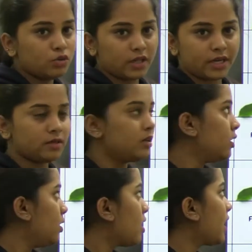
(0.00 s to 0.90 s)
do that.
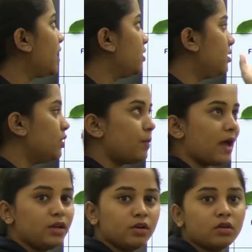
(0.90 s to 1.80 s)
Again, the
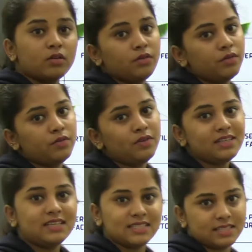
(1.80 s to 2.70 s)
manure
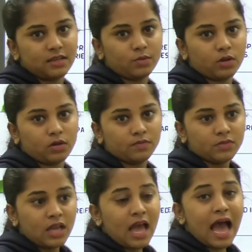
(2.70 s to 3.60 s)
does that work.
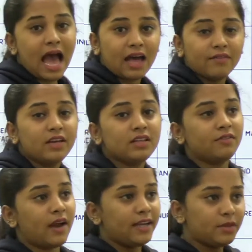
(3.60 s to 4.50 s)
Having
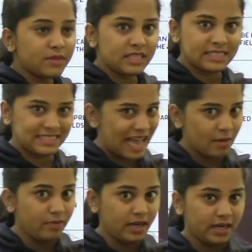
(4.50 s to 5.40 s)
the vitamins
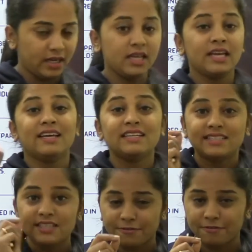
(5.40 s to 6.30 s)
tablet
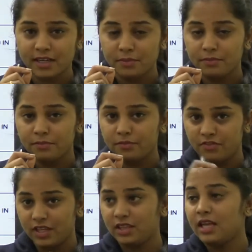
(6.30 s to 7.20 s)
is different
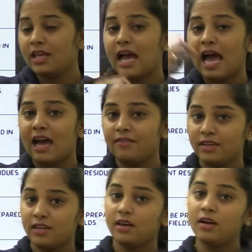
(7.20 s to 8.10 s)
with
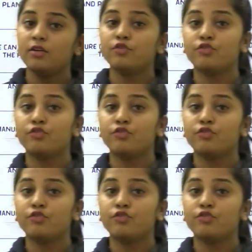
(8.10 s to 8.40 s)
having a